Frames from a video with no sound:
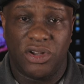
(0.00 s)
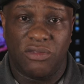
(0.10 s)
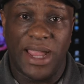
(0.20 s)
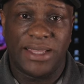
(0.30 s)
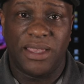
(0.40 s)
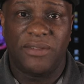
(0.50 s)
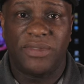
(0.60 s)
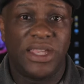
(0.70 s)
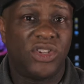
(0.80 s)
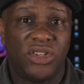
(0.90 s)
correct
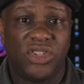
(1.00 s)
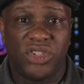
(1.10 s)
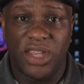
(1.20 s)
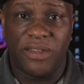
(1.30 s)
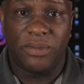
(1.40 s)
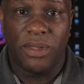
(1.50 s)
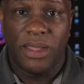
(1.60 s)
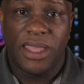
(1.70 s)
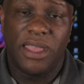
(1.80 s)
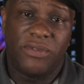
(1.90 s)
if they should shift
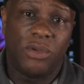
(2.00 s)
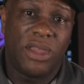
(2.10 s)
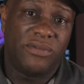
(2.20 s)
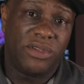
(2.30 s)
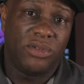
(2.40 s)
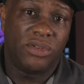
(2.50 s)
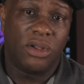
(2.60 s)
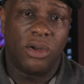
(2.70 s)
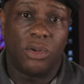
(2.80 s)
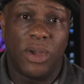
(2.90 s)
if you have
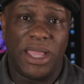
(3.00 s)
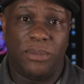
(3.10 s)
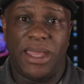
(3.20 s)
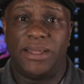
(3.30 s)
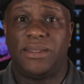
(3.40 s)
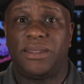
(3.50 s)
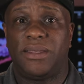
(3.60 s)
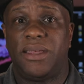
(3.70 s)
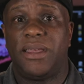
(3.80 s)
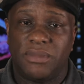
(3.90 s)
used auto white balance.
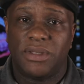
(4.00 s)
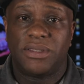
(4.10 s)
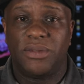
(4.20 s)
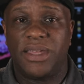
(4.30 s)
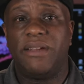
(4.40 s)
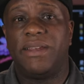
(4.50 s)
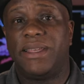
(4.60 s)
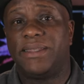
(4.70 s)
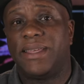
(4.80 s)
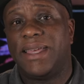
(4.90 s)
So there it
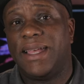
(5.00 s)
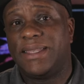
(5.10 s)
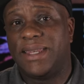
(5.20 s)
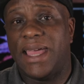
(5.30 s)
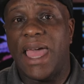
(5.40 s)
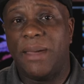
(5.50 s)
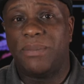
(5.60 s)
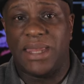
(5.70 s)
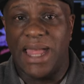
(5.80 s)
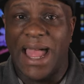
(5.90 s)
is. It's an
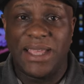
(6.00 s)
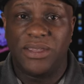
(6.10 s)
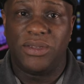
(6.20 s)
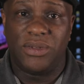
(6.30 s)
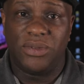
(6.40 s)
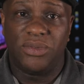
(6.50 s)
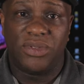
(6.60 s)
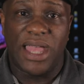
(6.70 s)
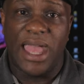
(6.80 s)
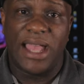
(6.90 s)
app that I
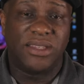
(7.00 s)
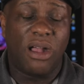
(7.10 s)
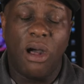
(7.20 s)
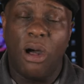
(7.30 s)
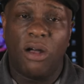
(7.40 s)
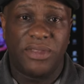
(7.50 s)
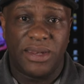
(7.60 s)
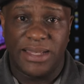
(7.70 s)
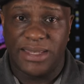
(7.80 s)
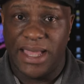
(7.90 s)
use as
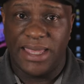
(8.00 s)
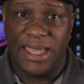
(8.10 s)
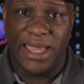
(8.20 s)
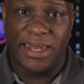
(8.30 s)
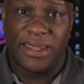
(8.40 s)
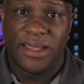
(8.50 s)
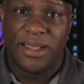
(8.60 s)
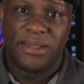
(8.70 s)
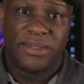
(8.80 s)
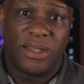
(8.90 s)
often as I can.
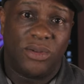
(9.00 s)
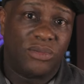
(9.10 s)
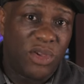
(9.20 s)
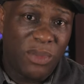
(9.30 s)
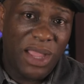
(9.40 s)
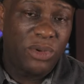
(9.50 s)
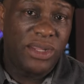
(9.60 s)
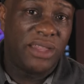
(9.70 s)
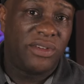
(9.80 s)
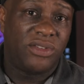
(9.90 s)
So you might
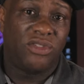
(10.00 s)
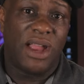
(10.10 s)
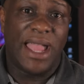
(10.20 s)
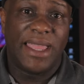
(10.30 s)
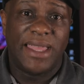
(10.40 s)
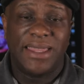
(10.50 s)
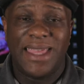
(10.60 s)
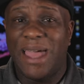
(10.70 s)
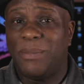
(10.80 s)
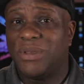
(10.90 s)
want to give it a try.
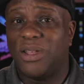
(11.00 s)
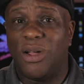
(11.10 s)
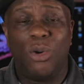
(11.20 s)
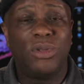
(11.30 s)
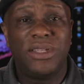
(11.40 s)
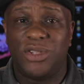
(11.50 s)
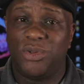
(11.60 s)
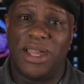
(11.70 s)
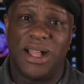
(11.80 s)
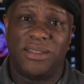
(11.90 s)
The app is only
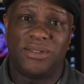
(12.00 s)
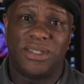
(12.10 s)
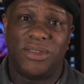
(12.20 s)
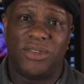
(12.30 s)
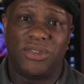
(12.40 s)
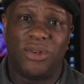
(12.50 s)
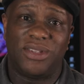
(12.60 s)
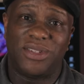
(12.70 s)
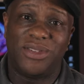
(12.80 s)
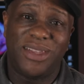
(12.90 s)
$2 in the
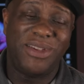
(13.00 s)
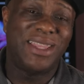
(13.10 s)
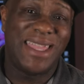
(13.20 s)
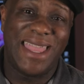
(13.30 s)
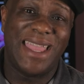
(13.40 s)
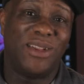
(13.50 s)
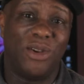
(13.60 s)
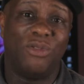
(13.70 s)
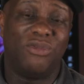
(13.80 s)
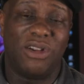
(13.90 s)
store, so you really can't
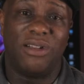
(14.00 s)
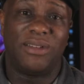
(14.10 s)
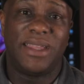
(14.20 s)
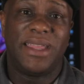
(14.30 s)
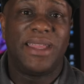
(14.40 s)
go wrong.